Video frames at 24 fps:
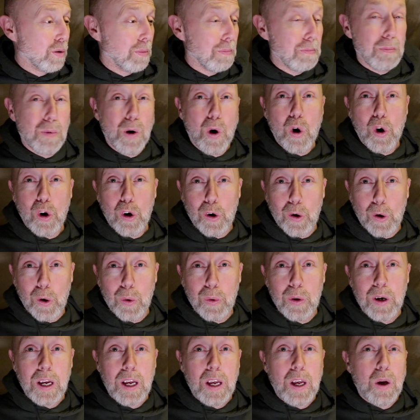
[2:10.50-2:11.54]

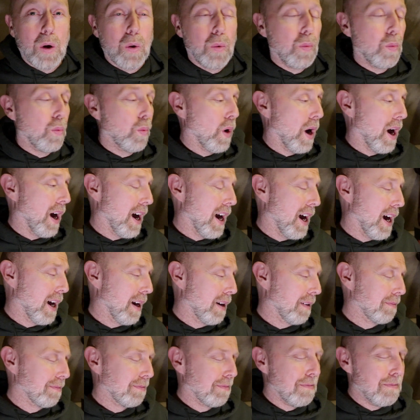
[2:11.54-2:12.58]
tomorrow,
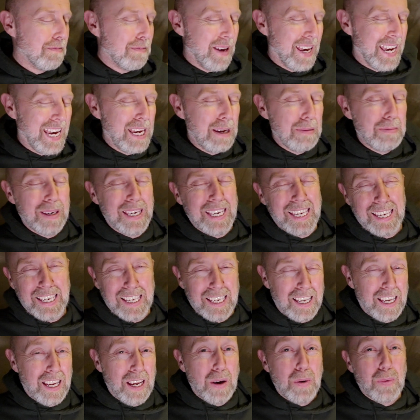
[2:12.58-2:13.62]
uh, maybe
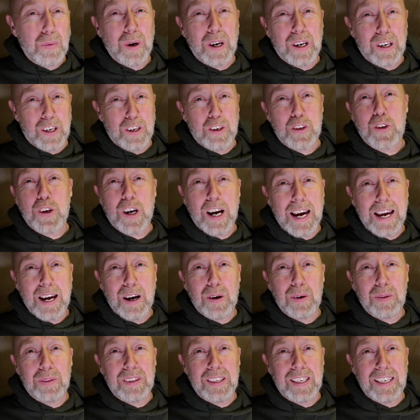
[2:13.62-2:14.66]
we're going to try
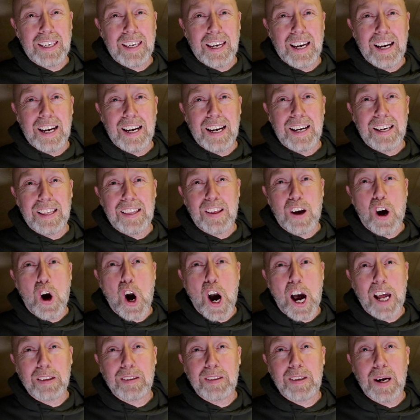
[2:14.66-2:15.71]
out the uh,
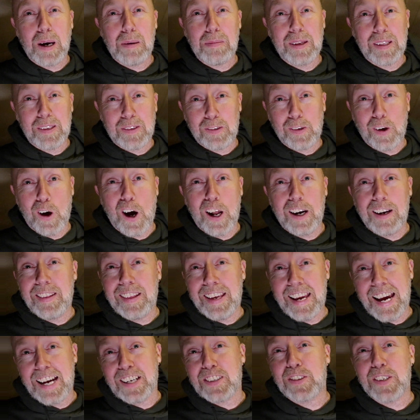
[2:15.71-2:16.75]
hot tub and sauna.
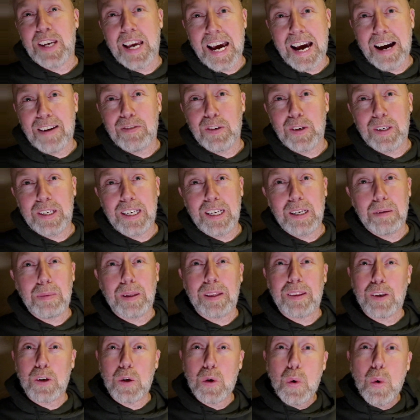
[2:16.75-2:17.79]
They actually have one here.
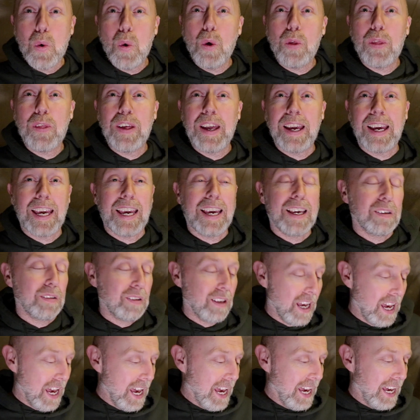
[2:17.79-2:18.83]
But the cool thing is,
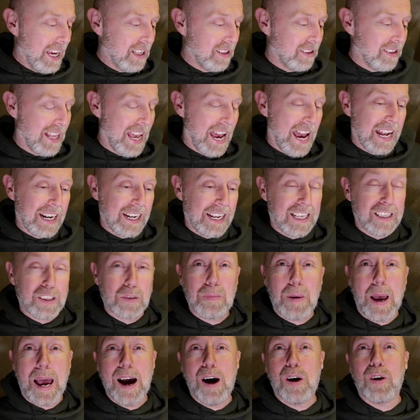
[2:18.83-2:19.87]
is that it's
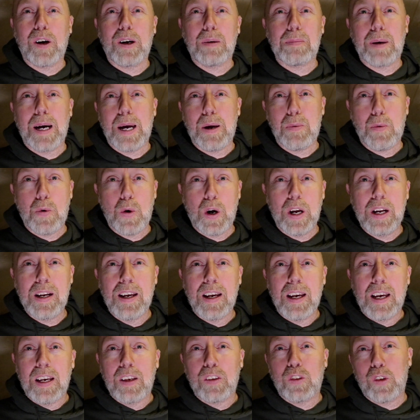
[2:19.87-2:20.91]
powered by wood.
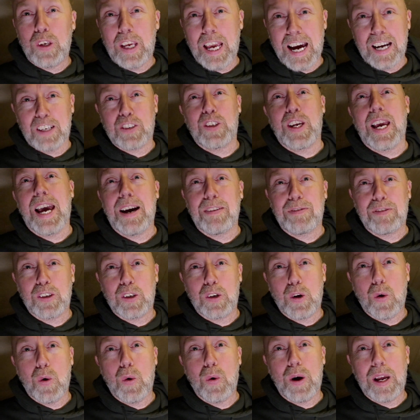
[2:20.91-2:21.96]
So you actually have to
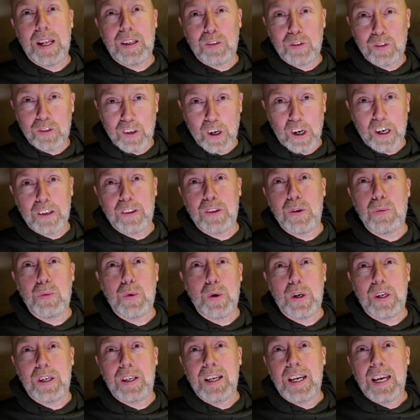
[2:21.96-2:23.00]
go and start the
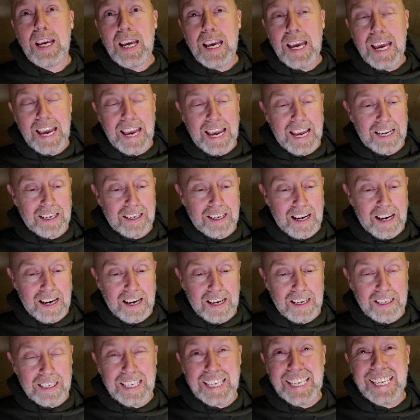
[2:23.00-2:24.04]
wood and
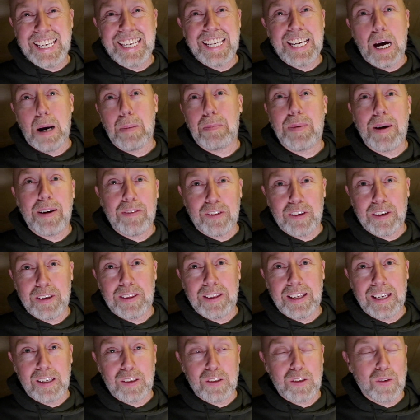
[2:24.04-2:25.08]
uh, heat up
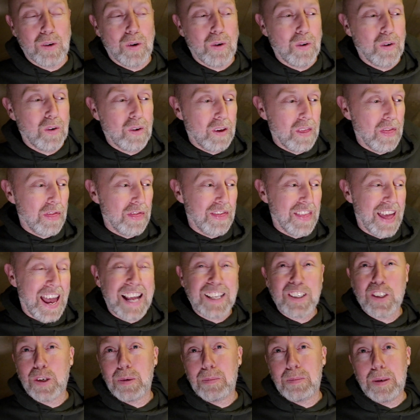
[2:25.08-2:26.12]
everything. So
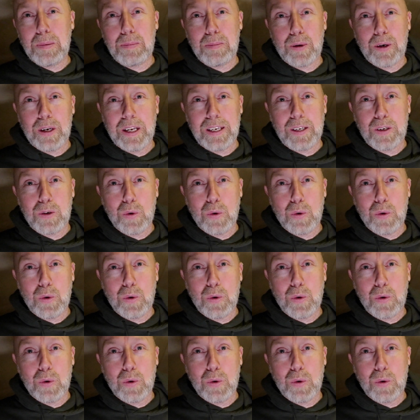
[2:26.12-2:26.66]
that should be pretty